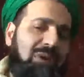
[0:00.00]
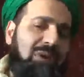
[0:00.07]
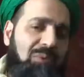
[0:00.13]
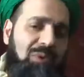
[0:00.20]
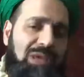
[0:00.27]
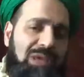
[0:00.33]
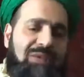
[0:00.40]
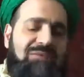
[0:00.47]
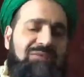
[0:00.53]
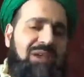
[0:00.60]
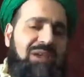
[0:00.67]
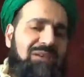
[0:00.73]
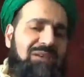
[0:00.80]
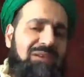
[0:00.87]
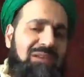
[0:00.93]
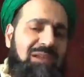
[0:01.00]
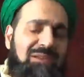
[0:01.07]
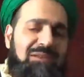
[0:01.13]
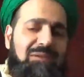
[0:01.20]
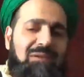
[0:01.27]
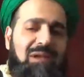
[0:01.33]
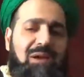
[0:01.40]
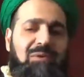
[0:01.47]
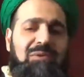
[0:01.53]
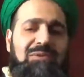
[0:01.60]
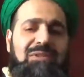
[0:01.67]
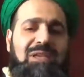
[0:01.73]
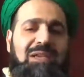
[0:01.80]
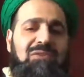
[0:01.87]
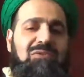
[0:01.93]
we have yani, now is
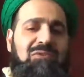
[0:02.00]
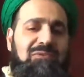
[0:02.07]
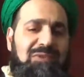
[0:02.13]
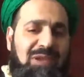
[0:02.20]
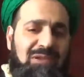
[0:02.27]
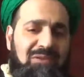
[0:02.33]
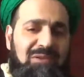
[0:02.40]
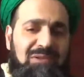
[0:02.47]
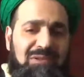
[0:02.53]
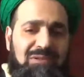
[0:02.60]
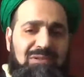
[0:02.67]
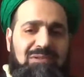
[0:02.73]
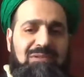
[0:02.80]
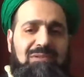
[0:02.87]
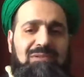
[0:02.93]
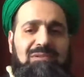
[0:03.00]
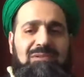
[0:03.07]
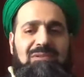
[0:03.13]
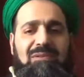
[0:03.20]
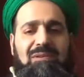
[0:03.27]
the age of tyrants,